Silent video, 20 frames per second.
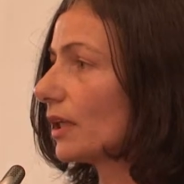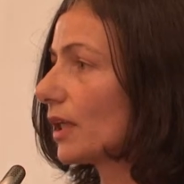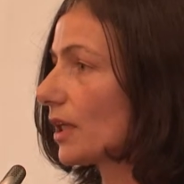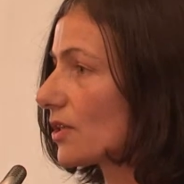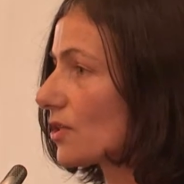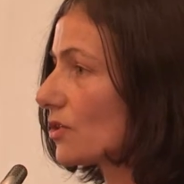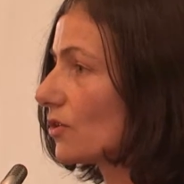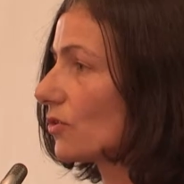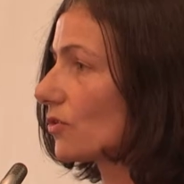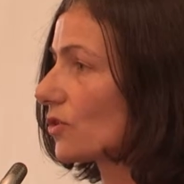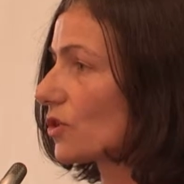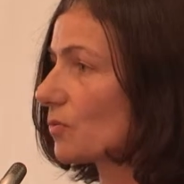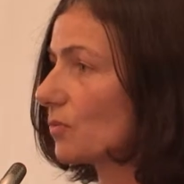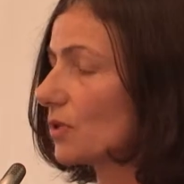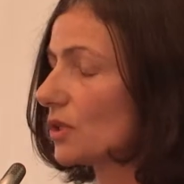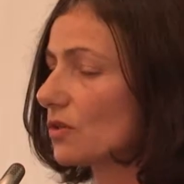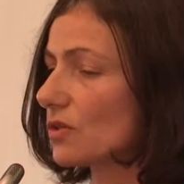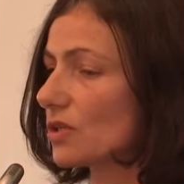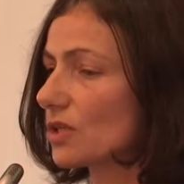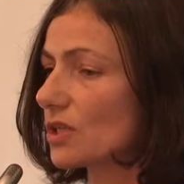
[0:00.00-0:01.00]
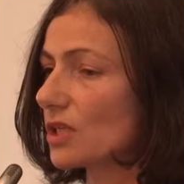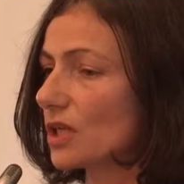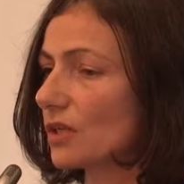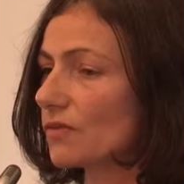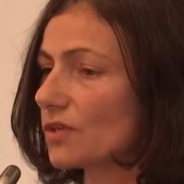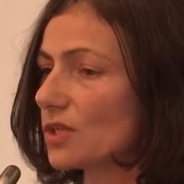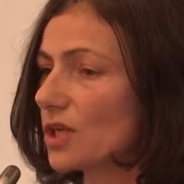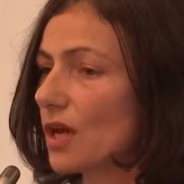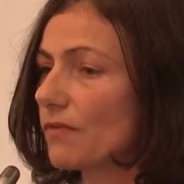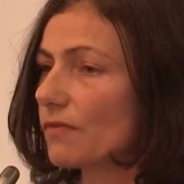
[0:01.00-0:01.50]
That's not just because it's
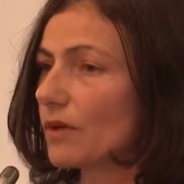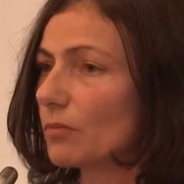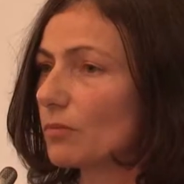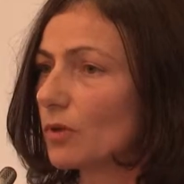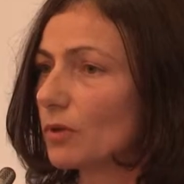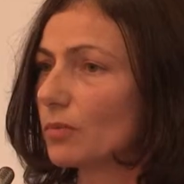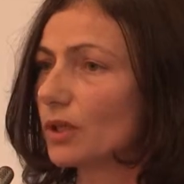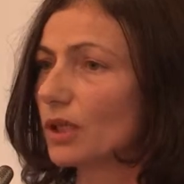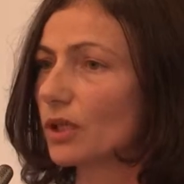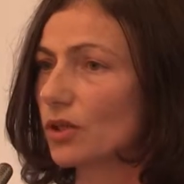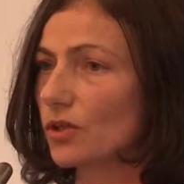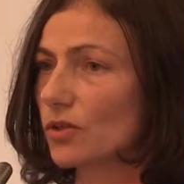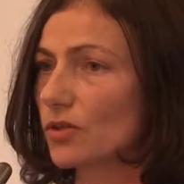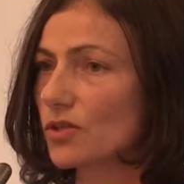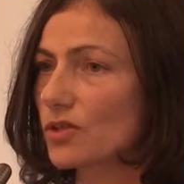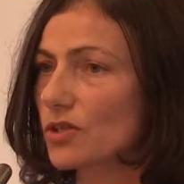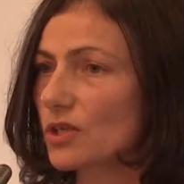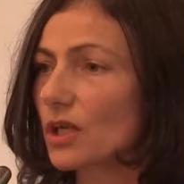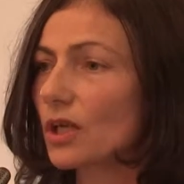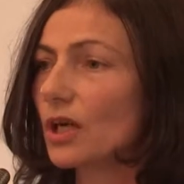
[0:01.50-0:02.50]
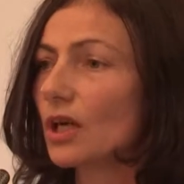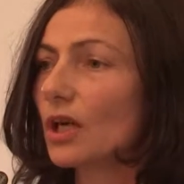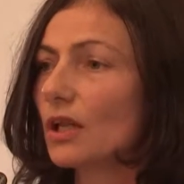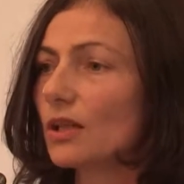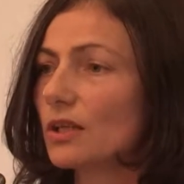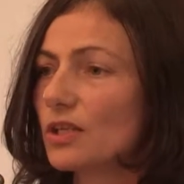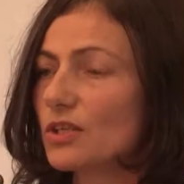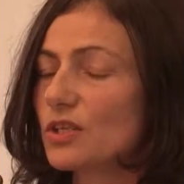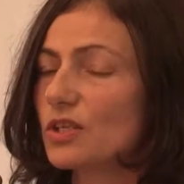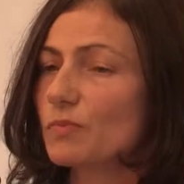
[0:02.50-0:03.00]
self-serving, but because
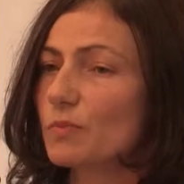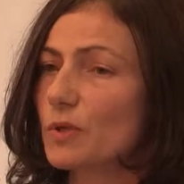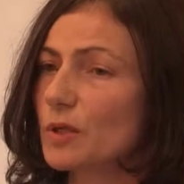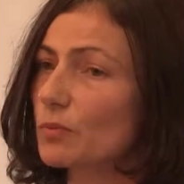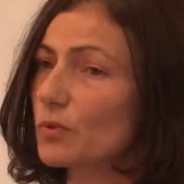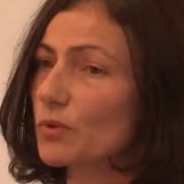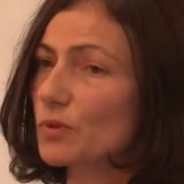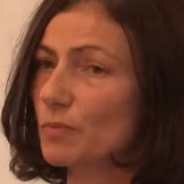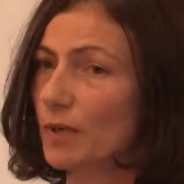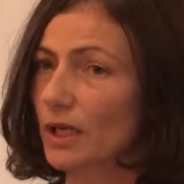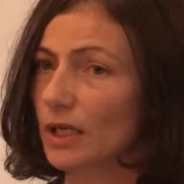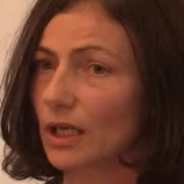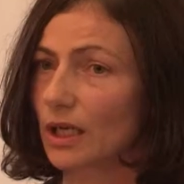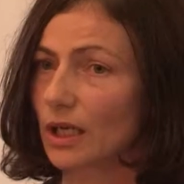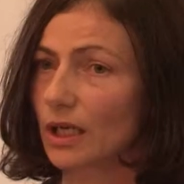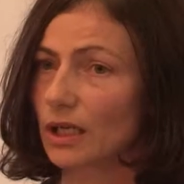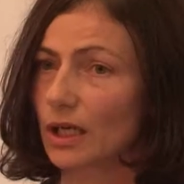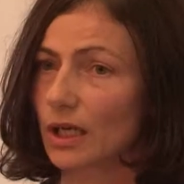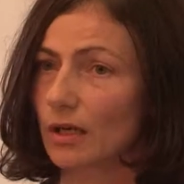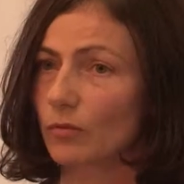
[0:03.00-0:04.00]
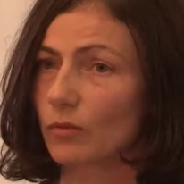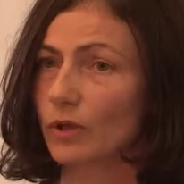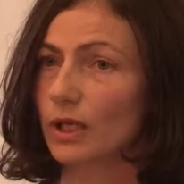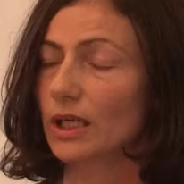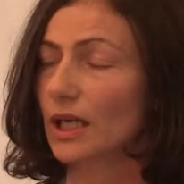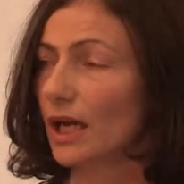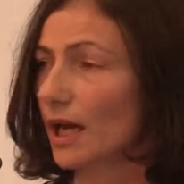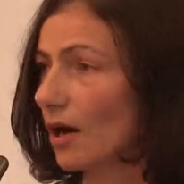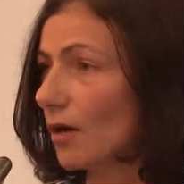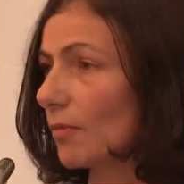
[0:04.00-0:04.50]
this is people's money, and we
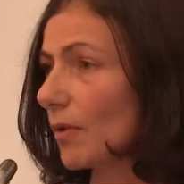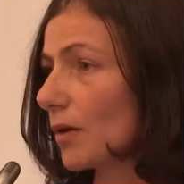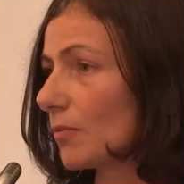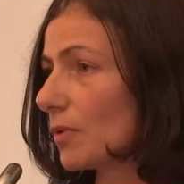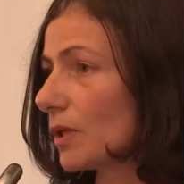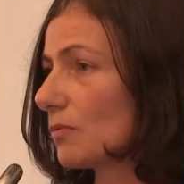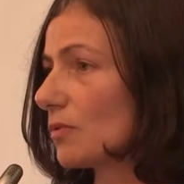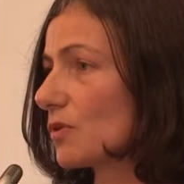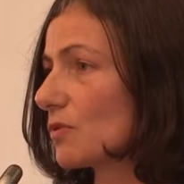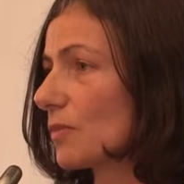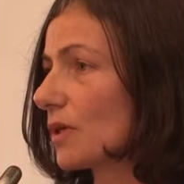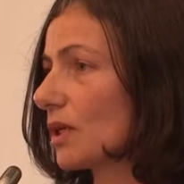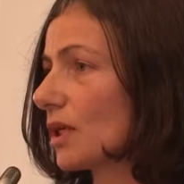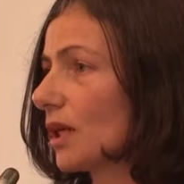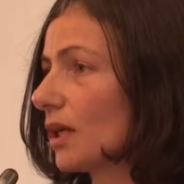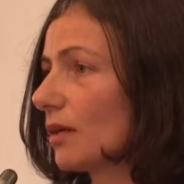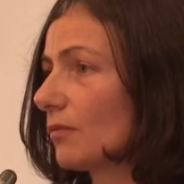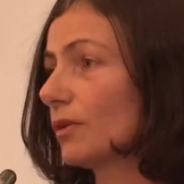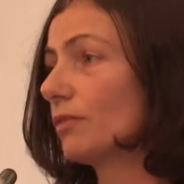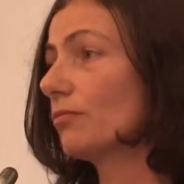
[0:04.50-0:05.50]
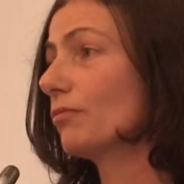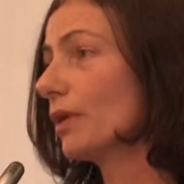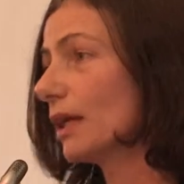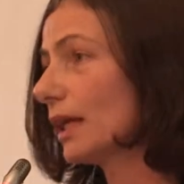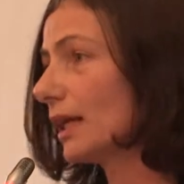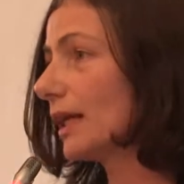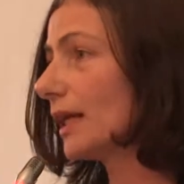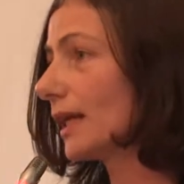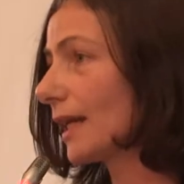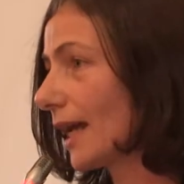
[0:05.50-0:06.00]
care about people's money, and we
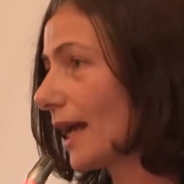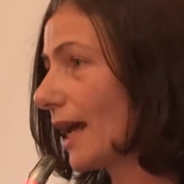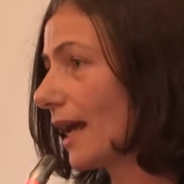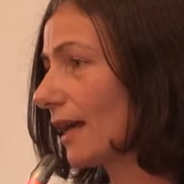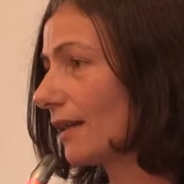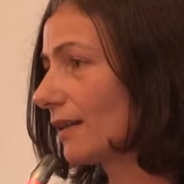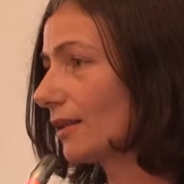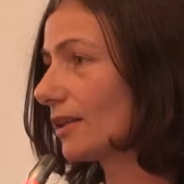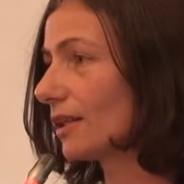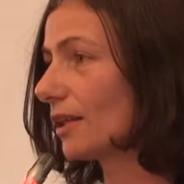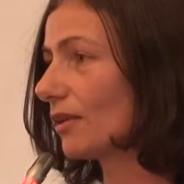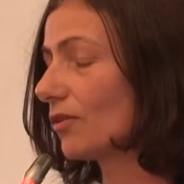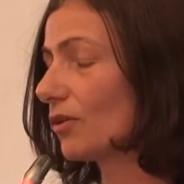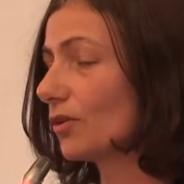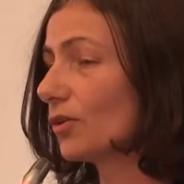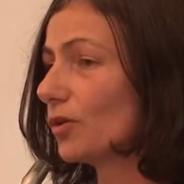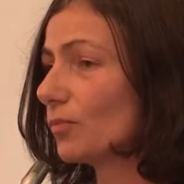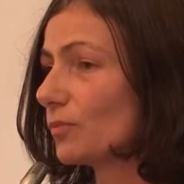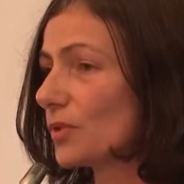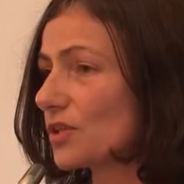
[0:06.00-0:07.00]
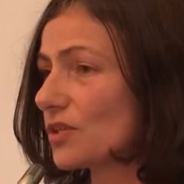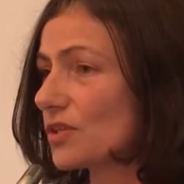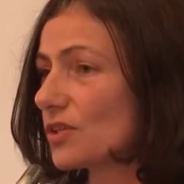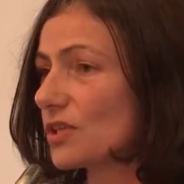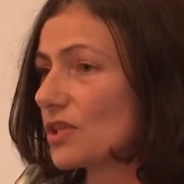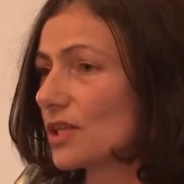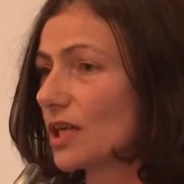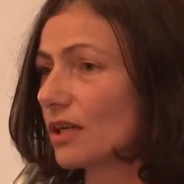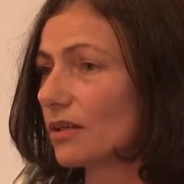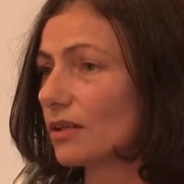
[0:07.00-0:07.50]
really care that there are not
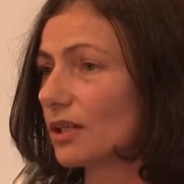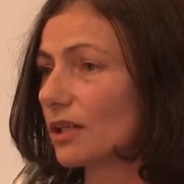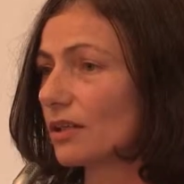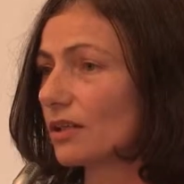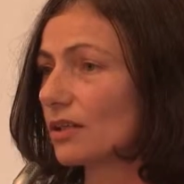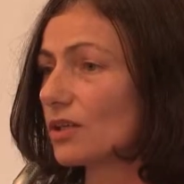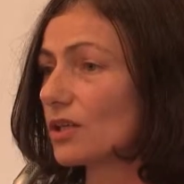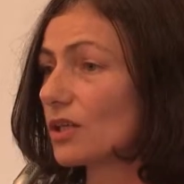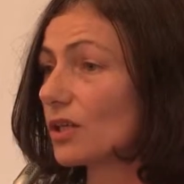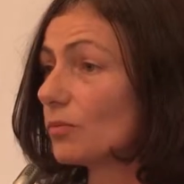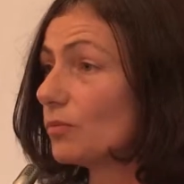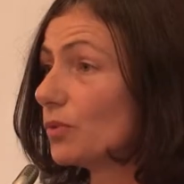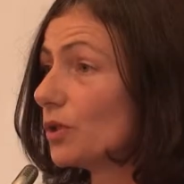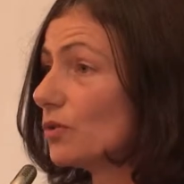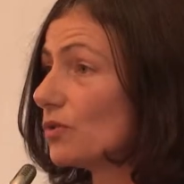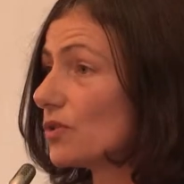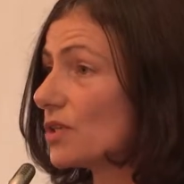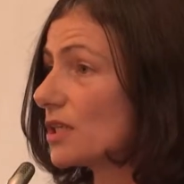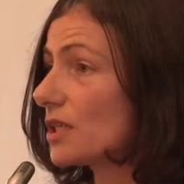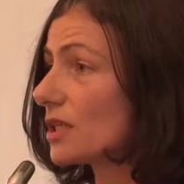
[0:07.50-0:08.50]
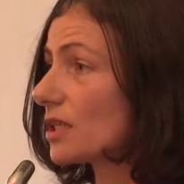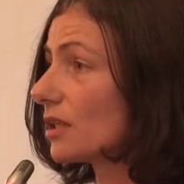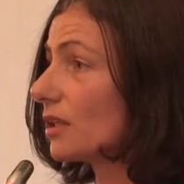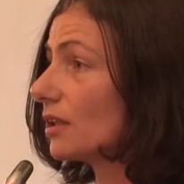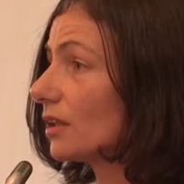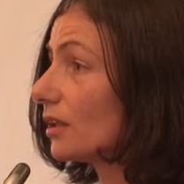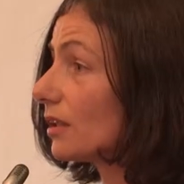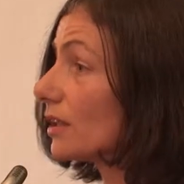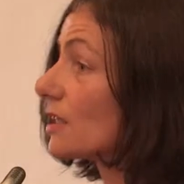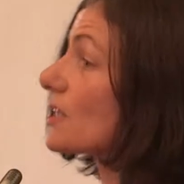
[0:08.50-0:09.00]
businesses out there that abuse it,
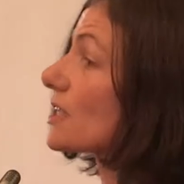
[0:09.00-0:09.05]
and that the